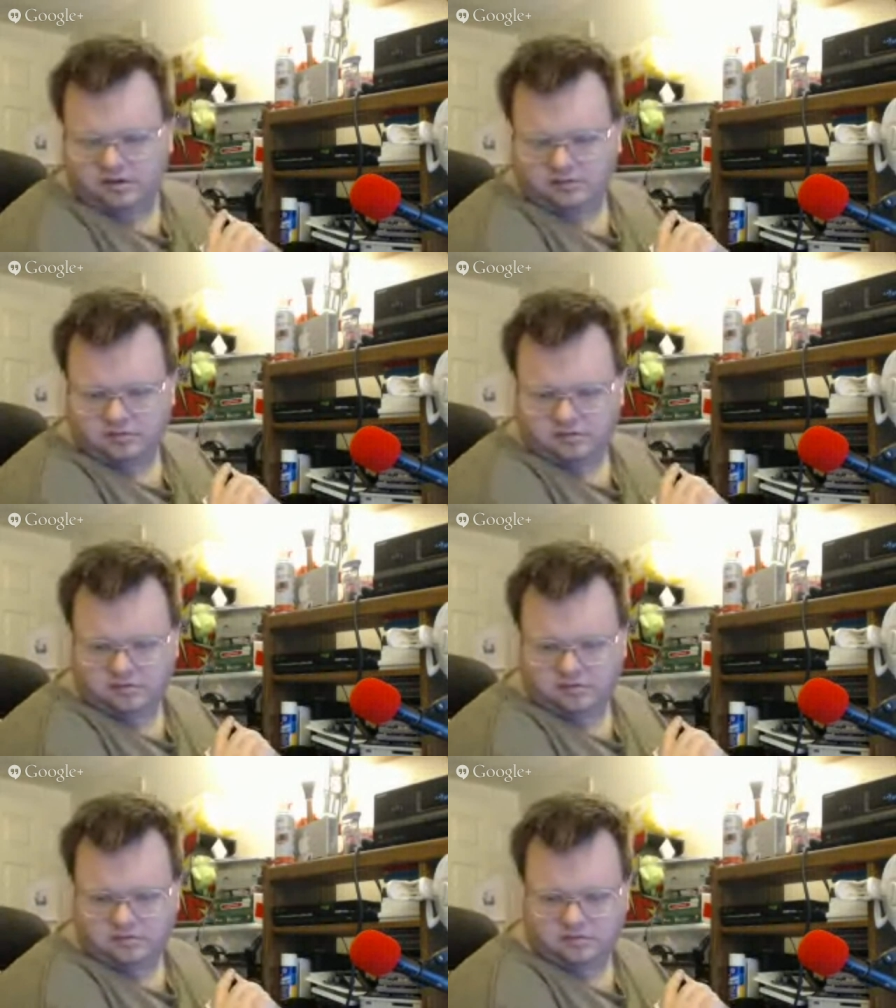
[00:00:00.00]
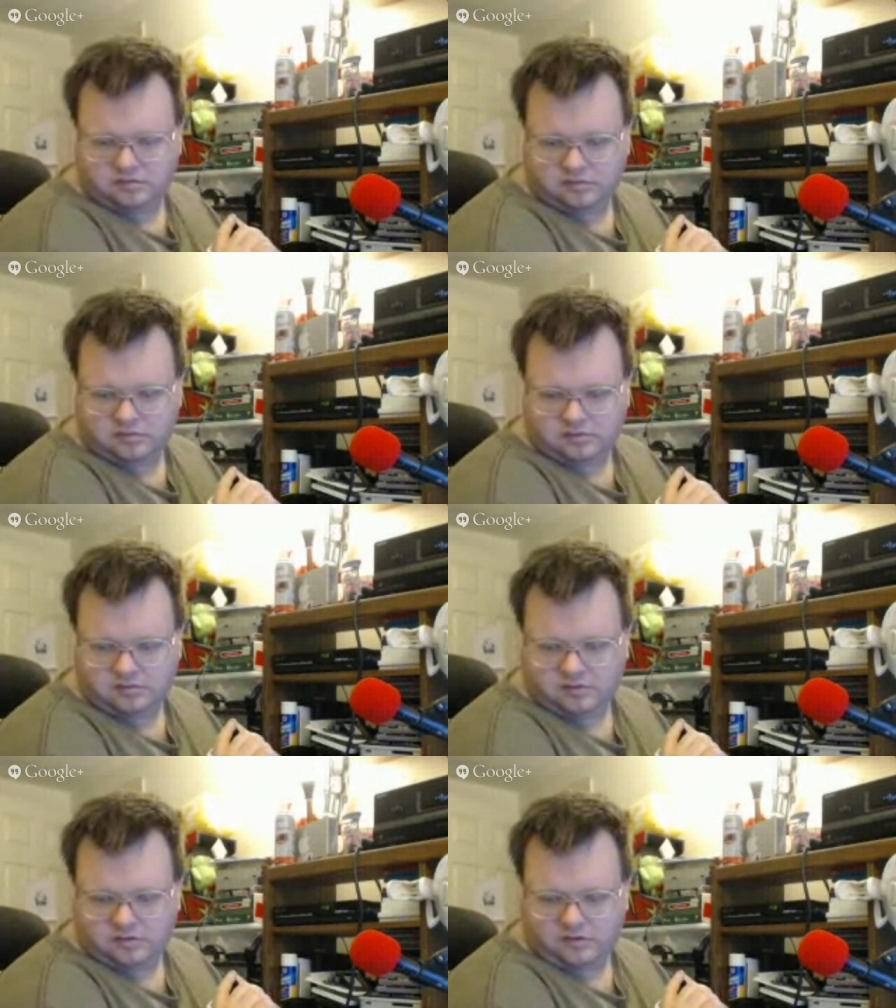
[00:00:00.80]
no,
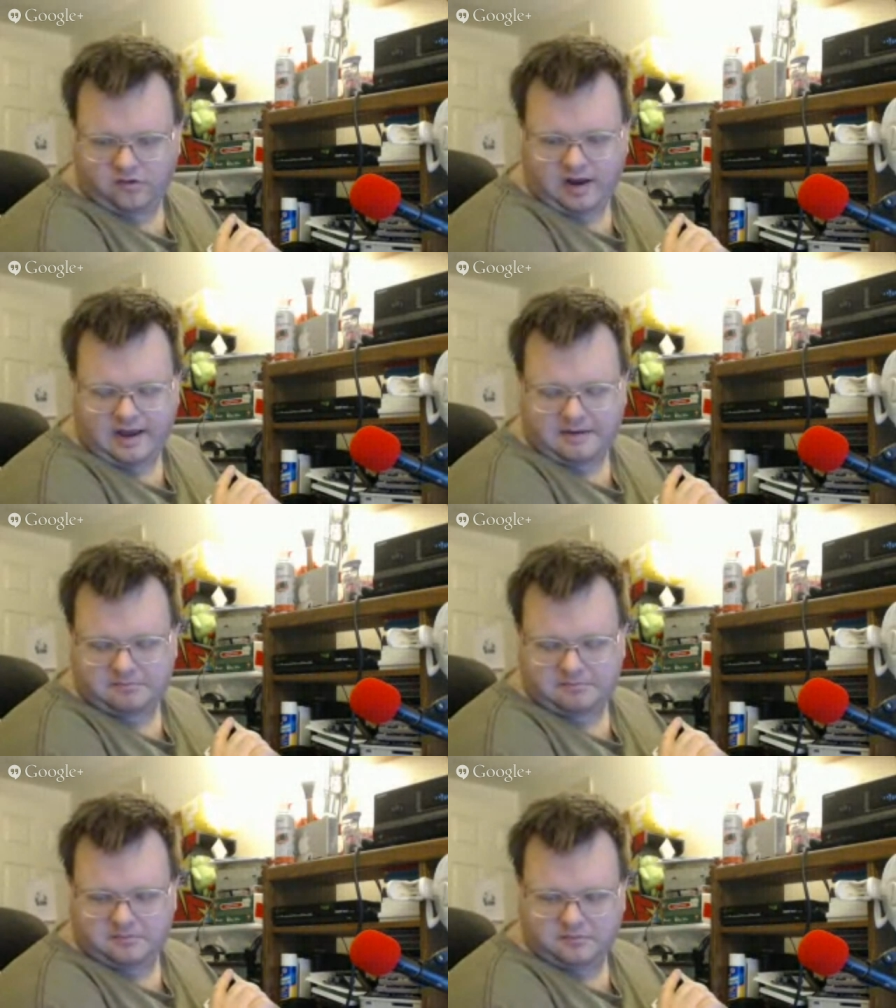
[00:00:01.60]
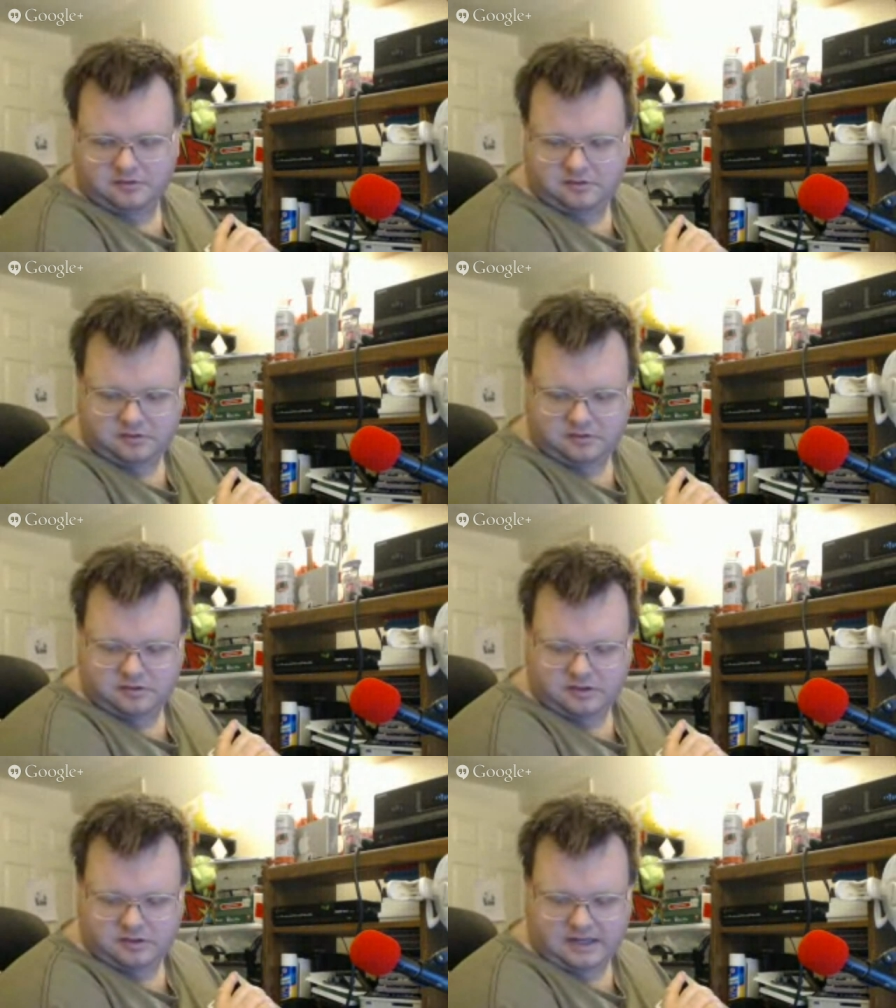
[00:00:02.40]
crap.
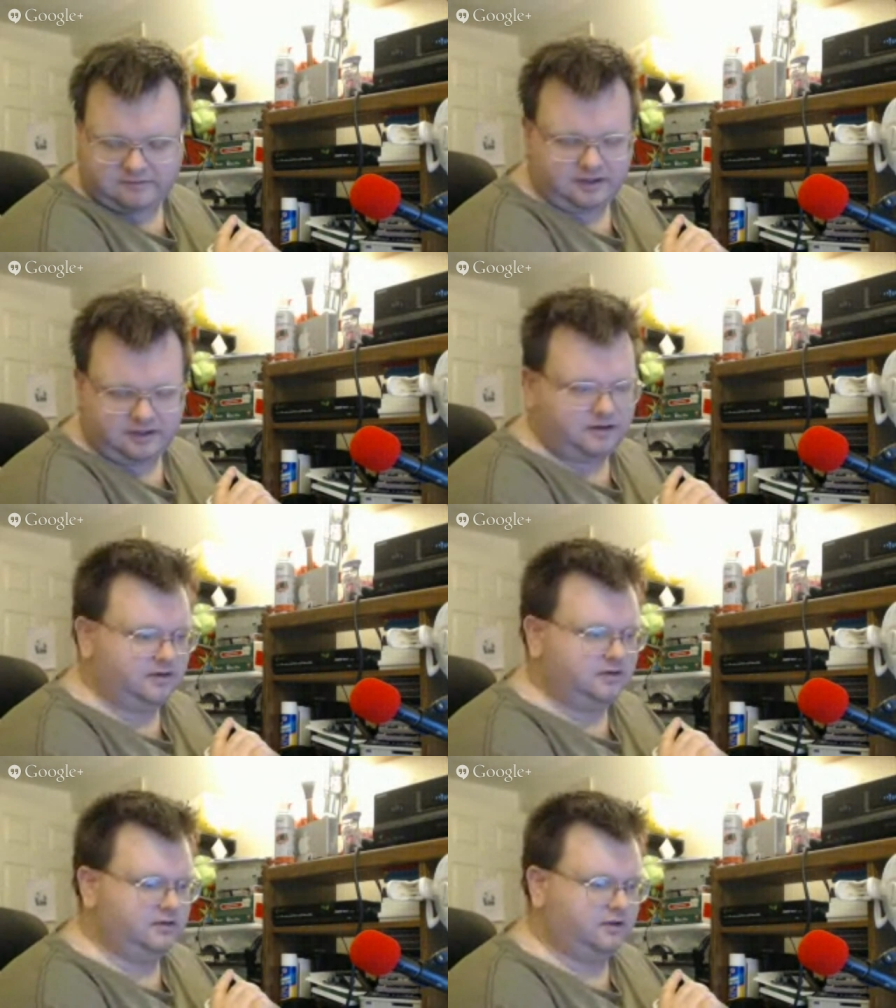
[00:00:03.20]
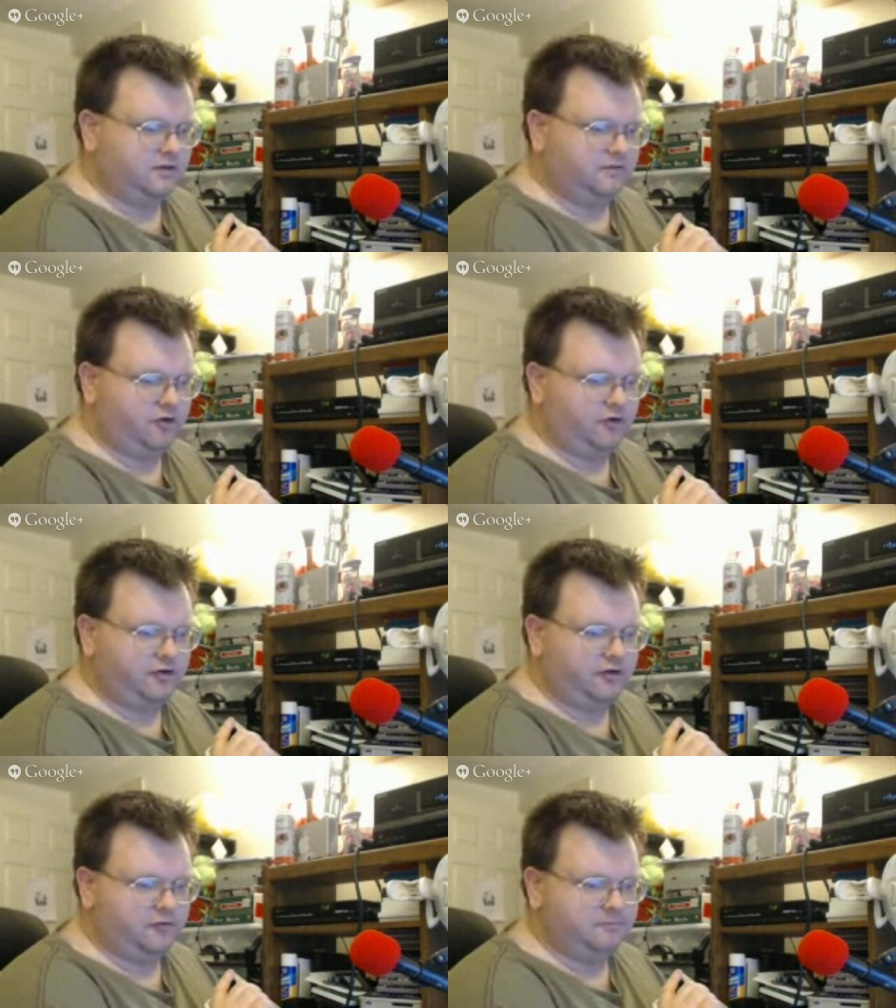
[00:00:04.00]
I have to get a
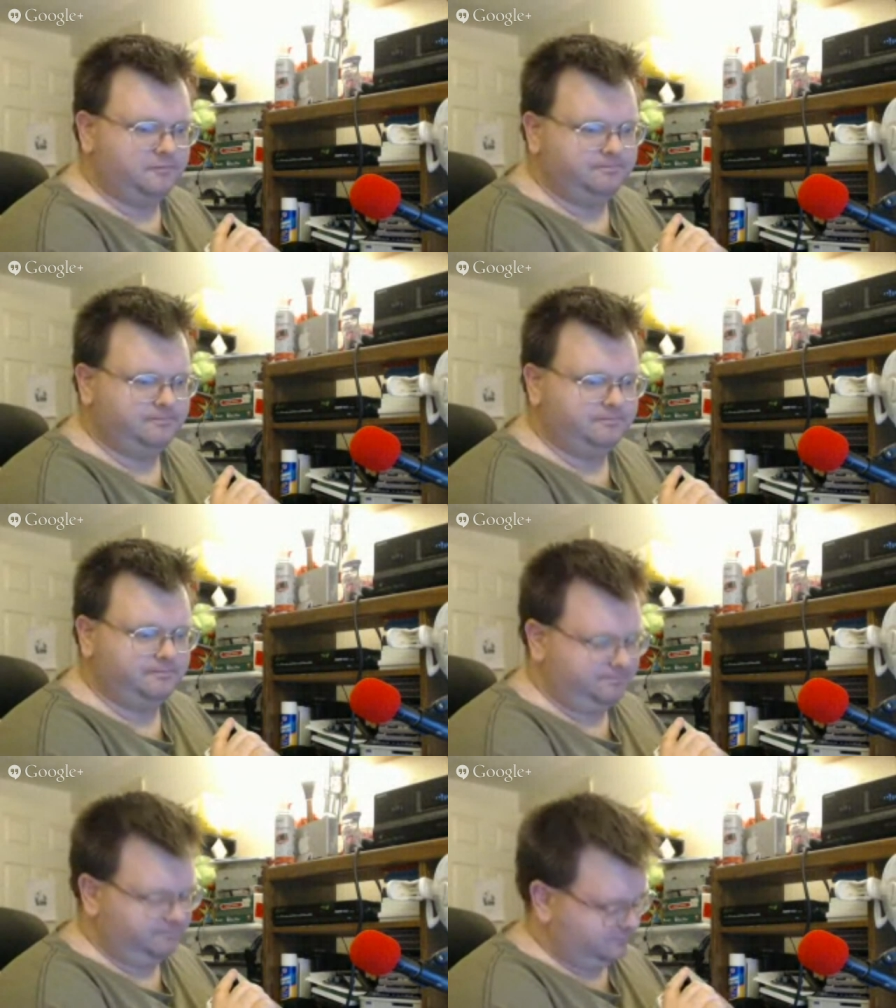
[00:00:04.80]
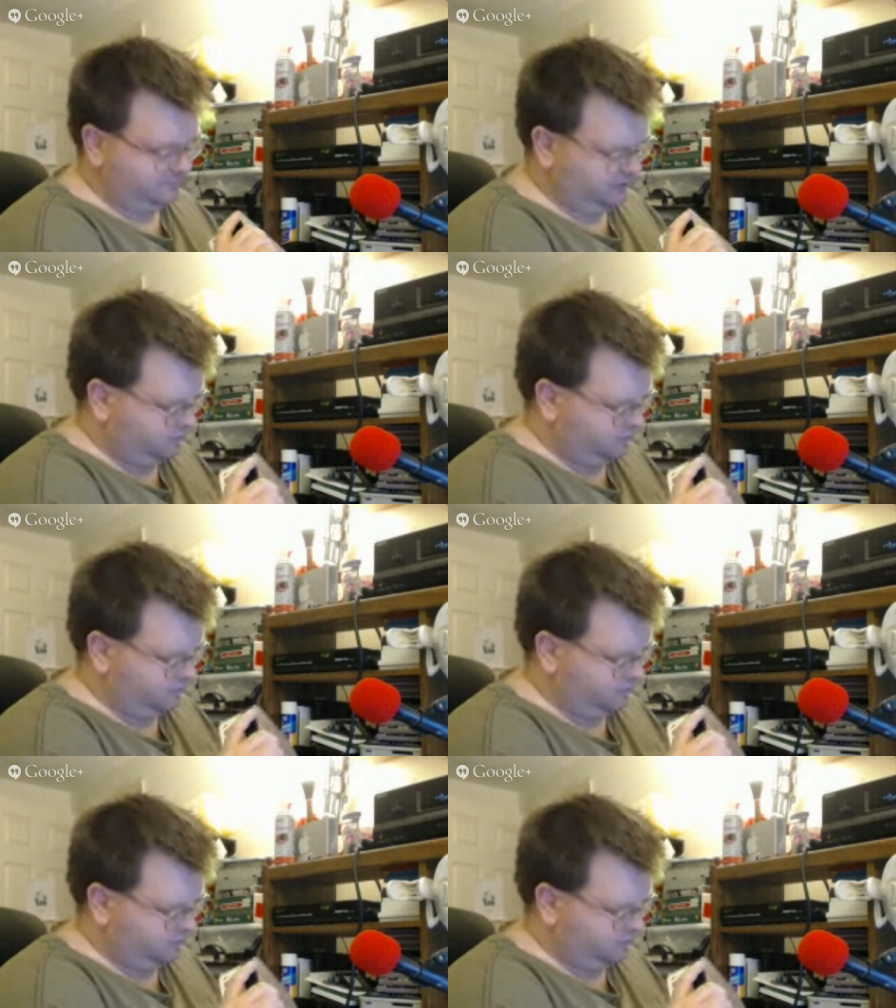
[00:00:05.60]
converter. Oh